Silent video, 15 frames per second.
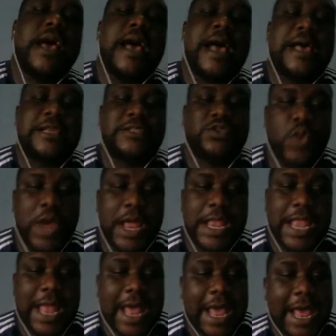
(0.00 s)
as
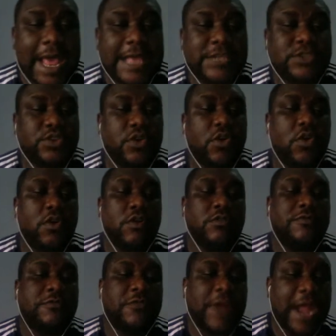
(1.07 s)
well as
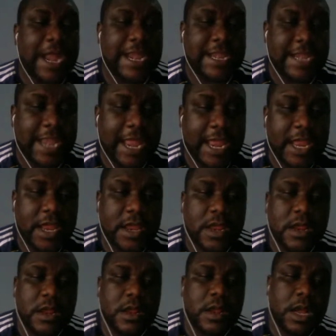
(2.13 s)
on Friday.
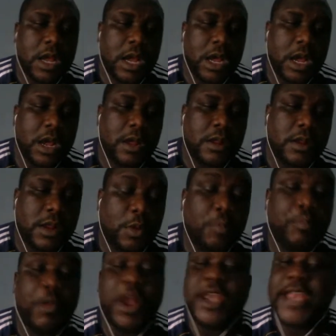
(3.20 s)
On
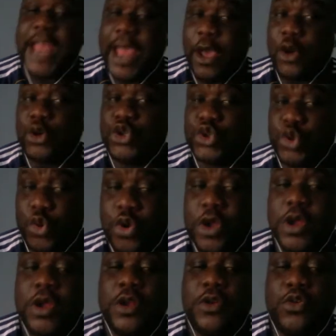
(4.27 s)
Monday also,
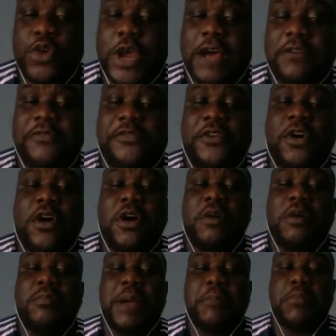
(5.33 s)
look out
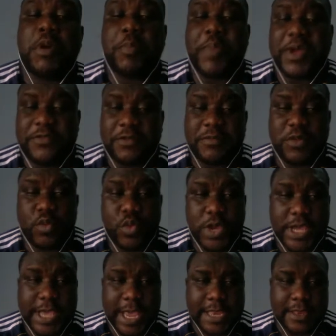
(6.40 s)
for my Moped from the
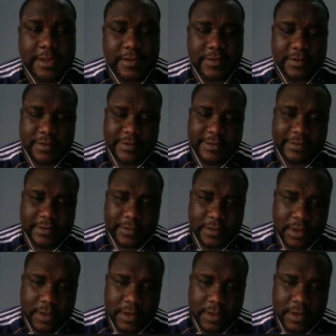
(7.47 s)
weekend. It's just